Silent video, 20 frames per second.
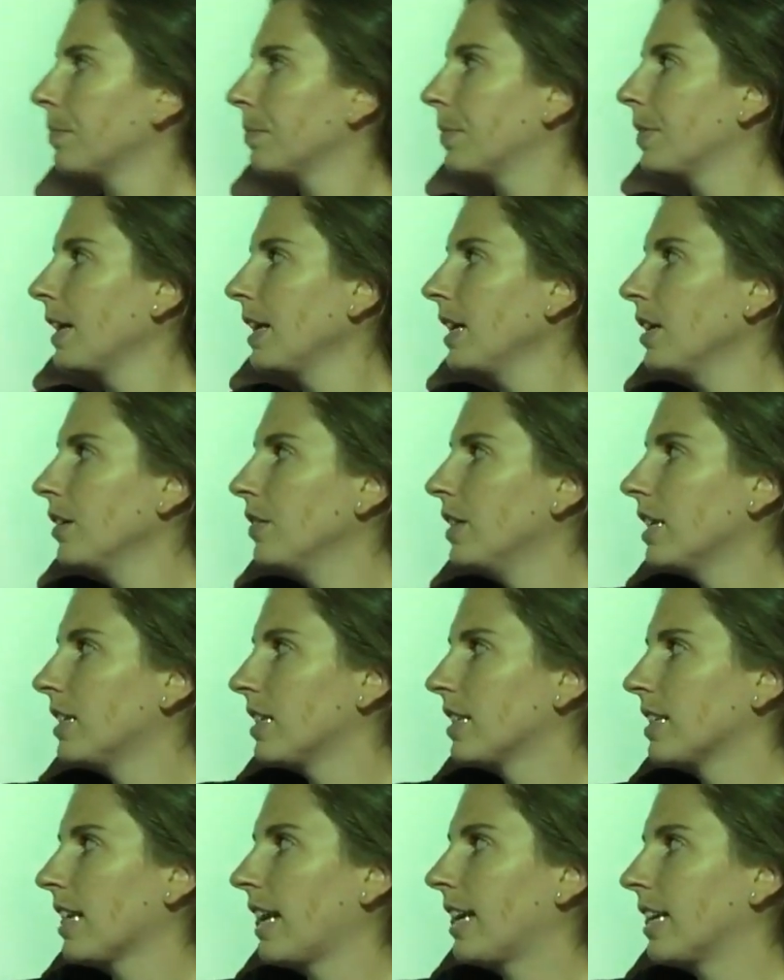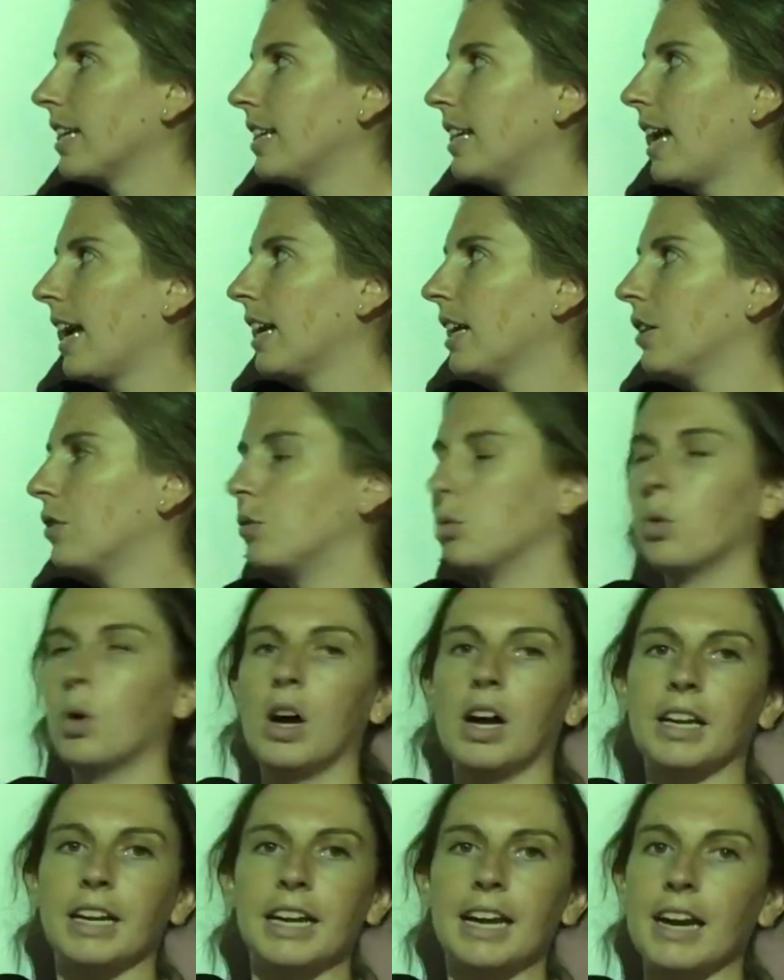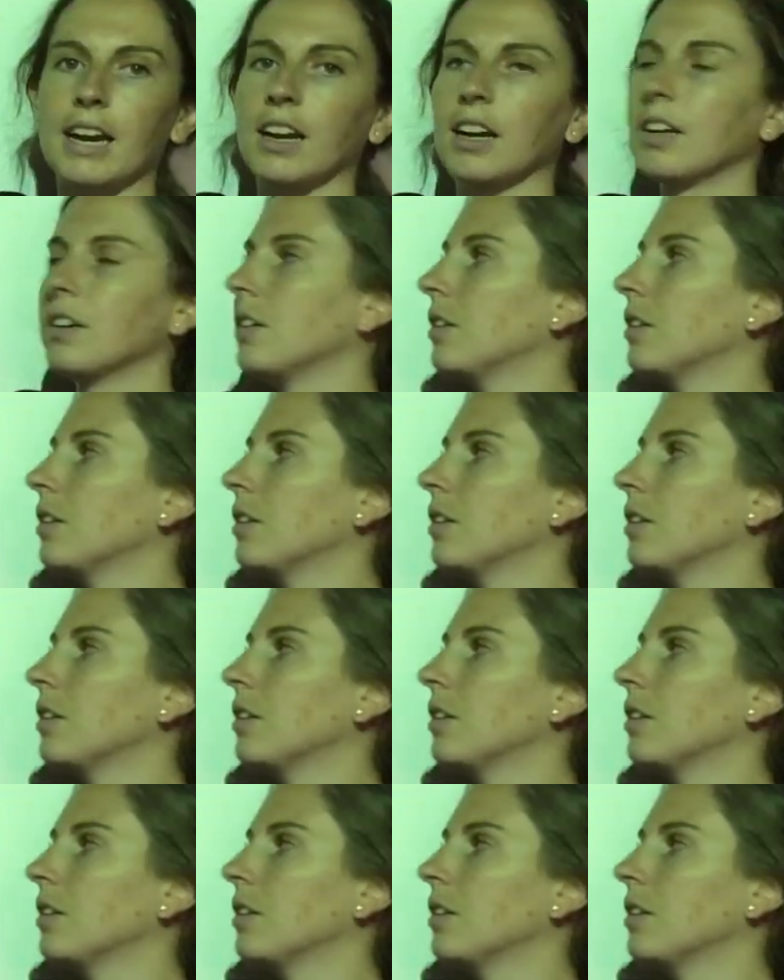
Think of this as like a -1 here.